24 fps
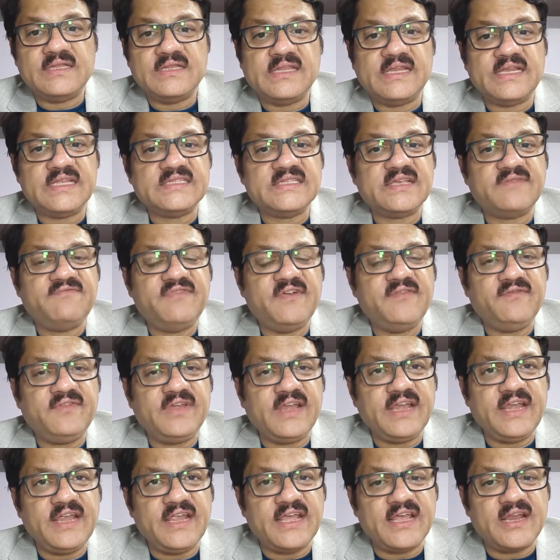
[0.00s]
There is a
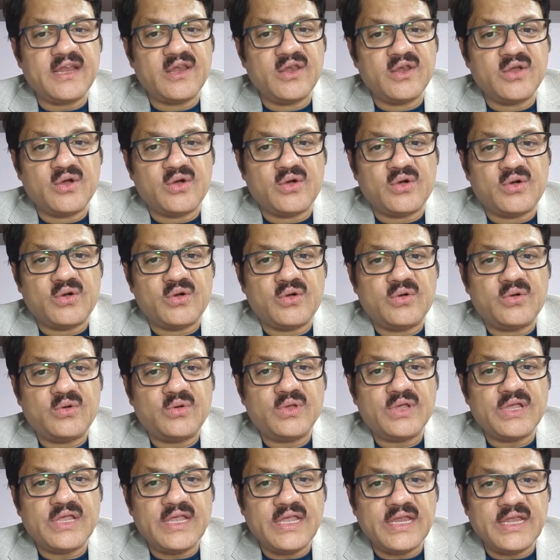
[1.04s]
15-year low
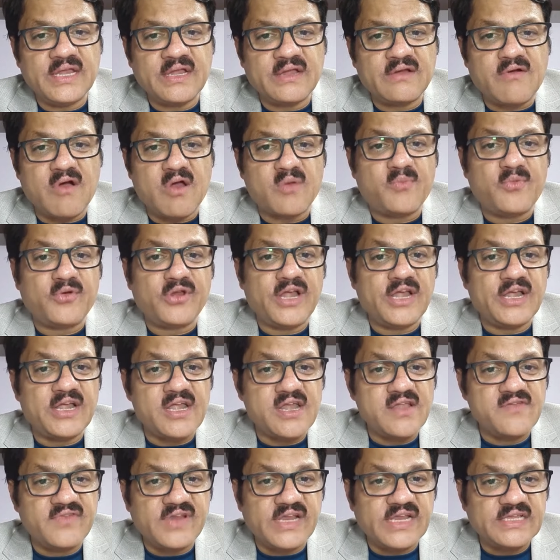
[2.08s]
in corporate
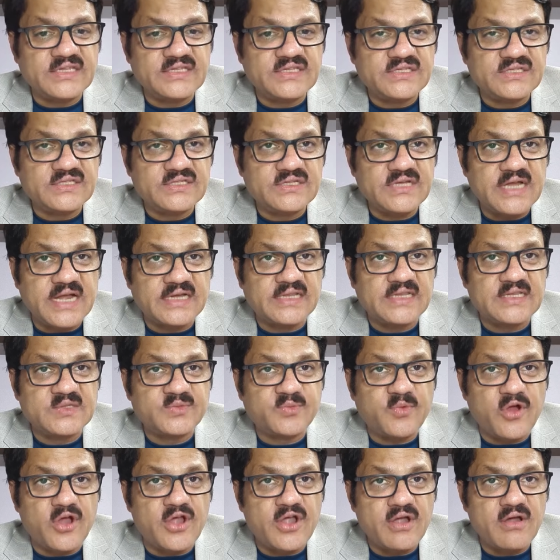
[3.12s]
leverage at this
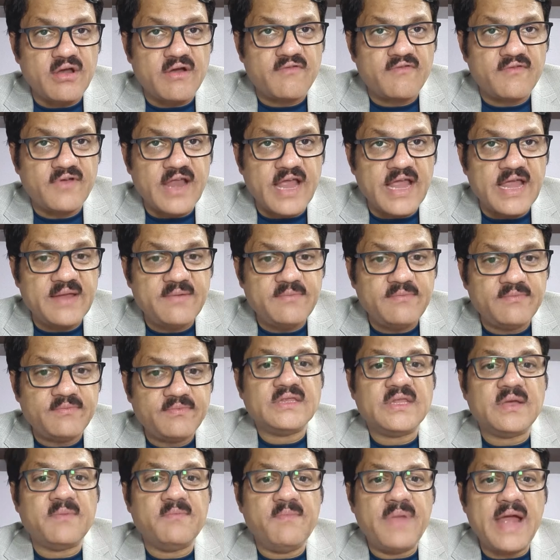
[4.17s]
point of time.
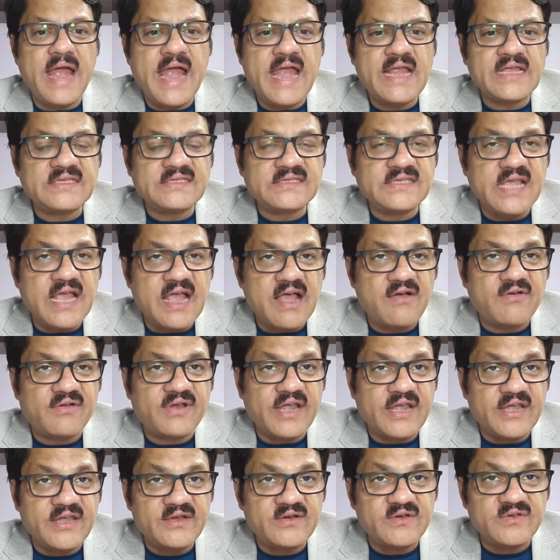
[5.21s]
The banks have
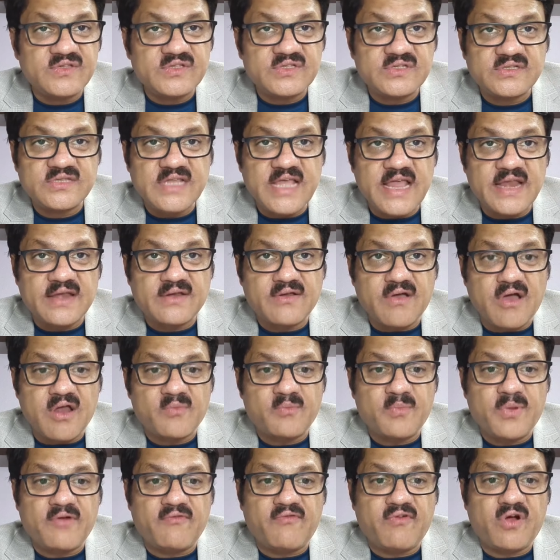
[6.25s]
reduced their
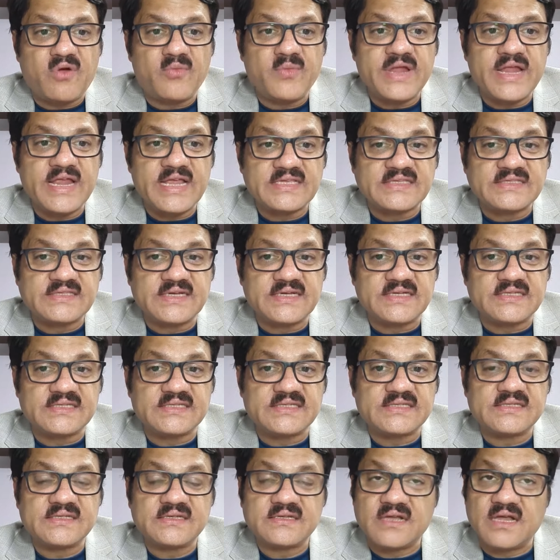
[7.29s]
non-performing
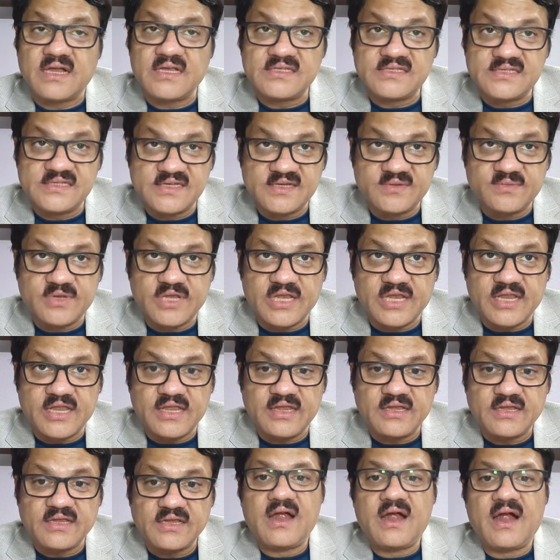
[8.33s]
assets
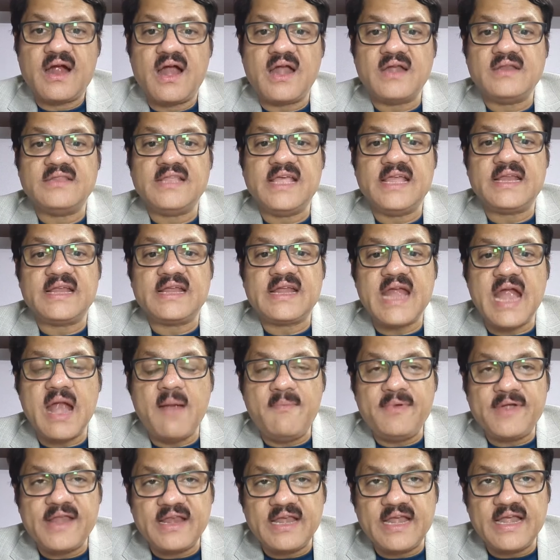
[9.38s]
considerably, and their
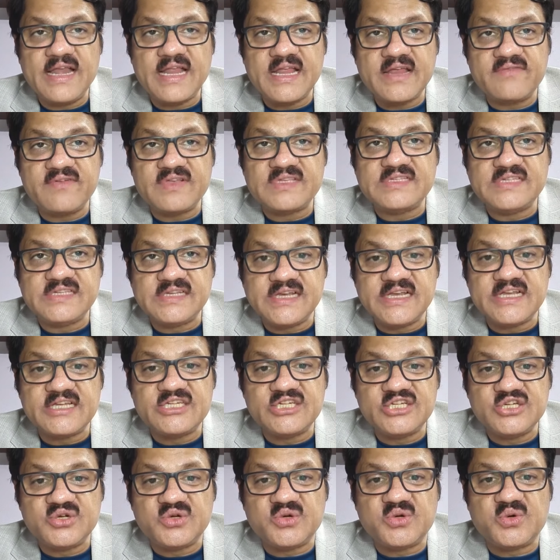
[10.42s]
capital adequacy
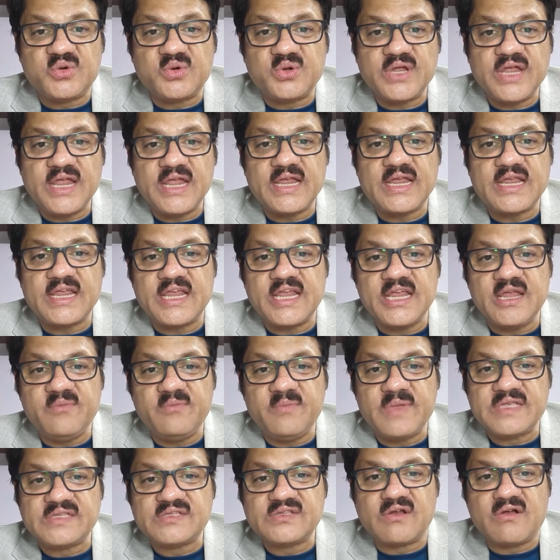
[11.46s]
ratio, a key
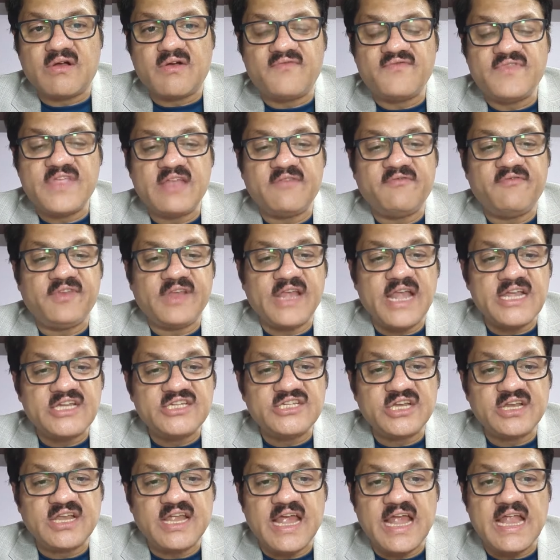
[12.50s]
measure of their
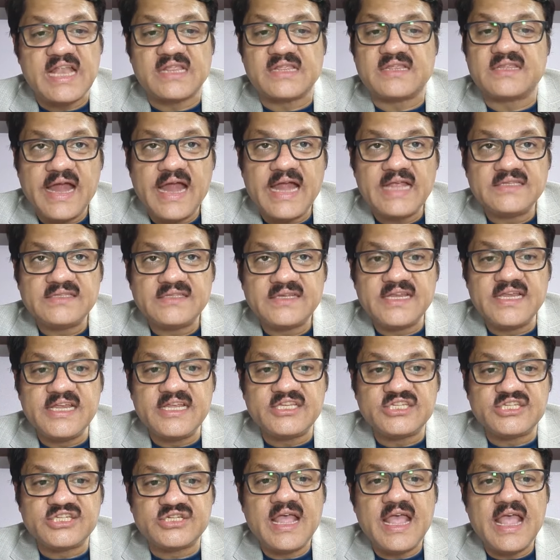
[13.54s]
financial health, has
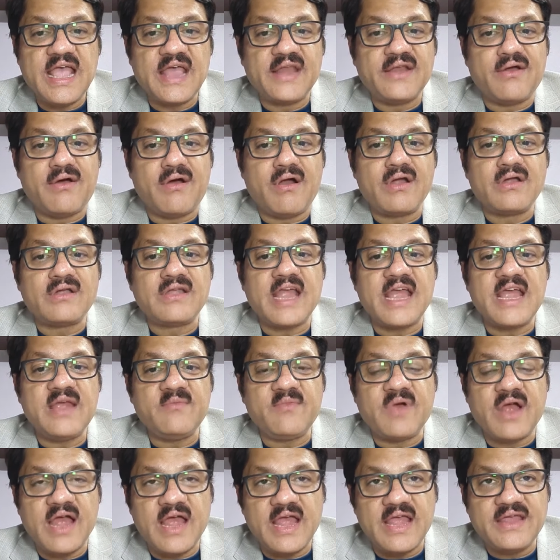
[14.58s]
reached an all-time
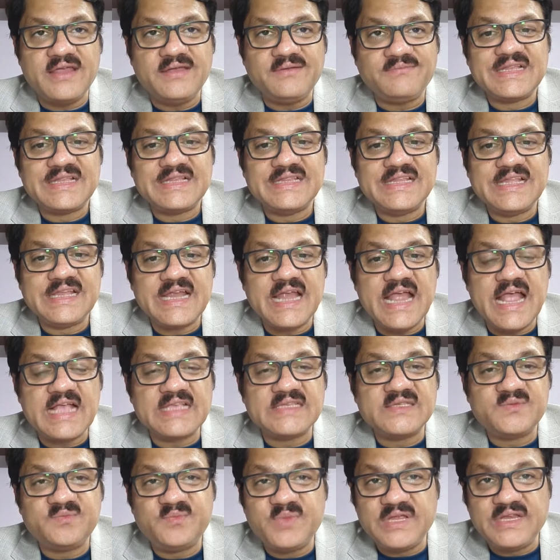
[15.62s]
high. There
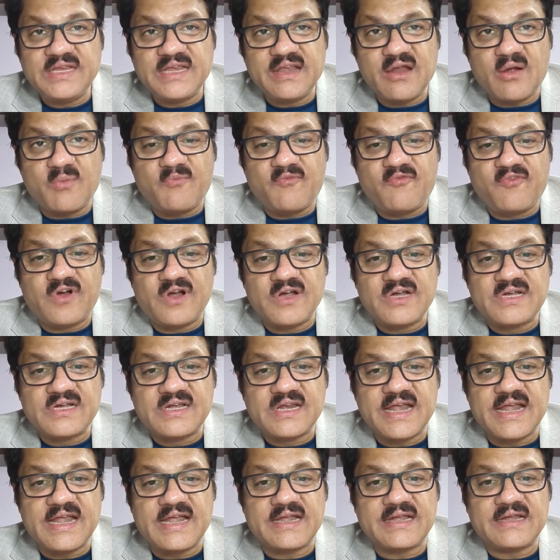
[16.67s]
has been an upward
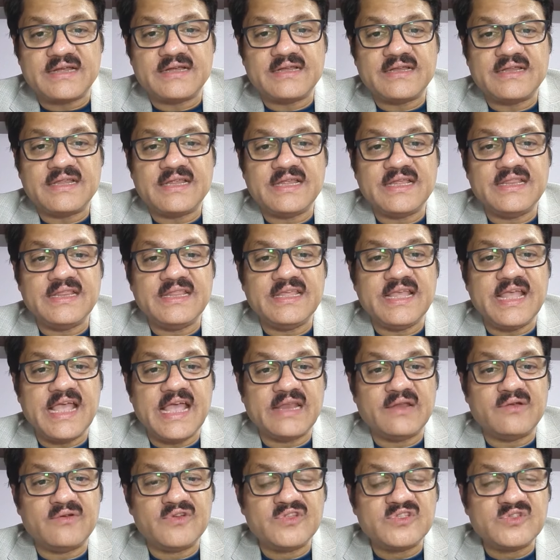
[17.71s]
trend in the
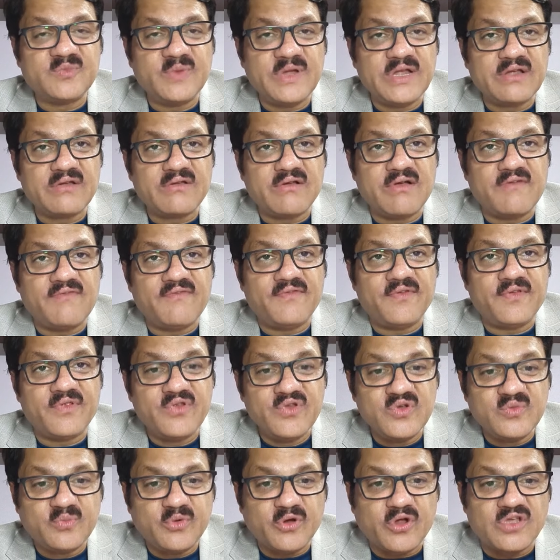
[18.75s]
announcement of
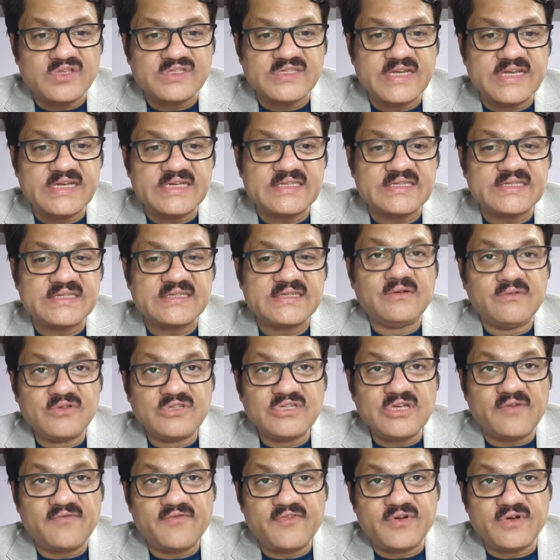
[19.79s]
new projects,
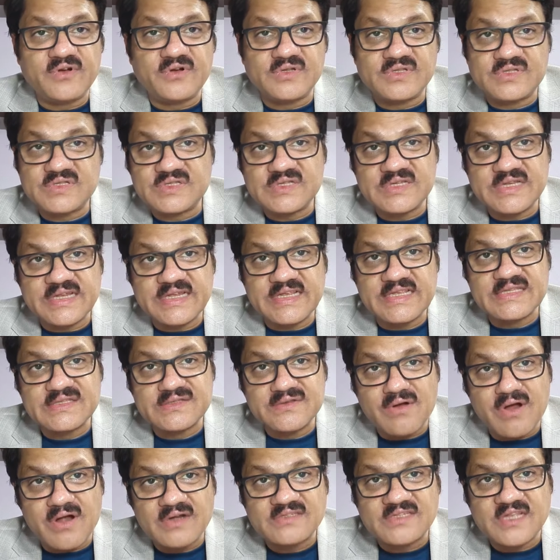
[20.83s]
which of course is
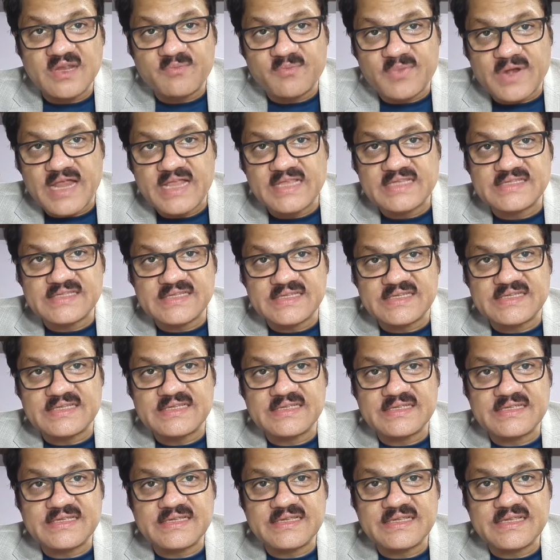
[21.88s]
not
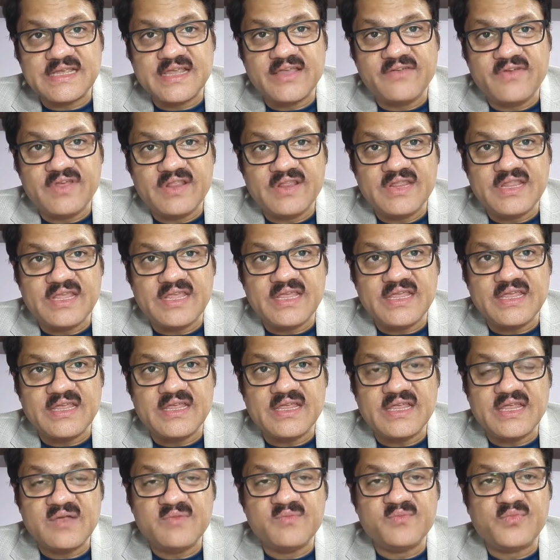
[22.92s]
surprising given the
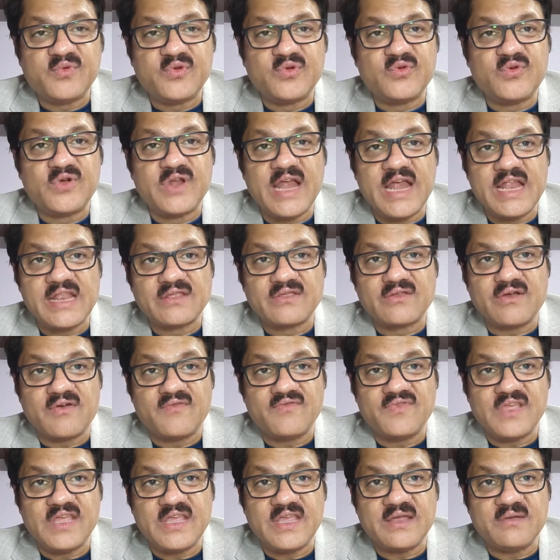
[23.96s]
improved health
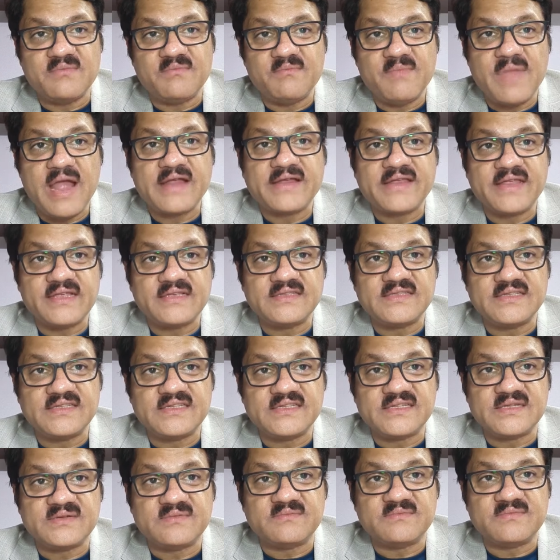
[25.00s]
of the banking
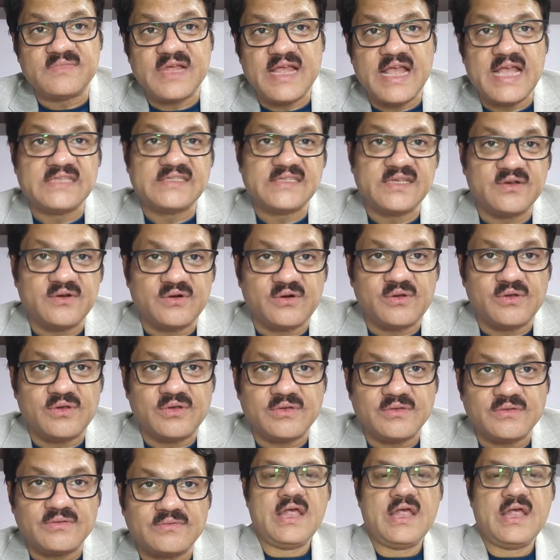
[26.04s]
system as a whole.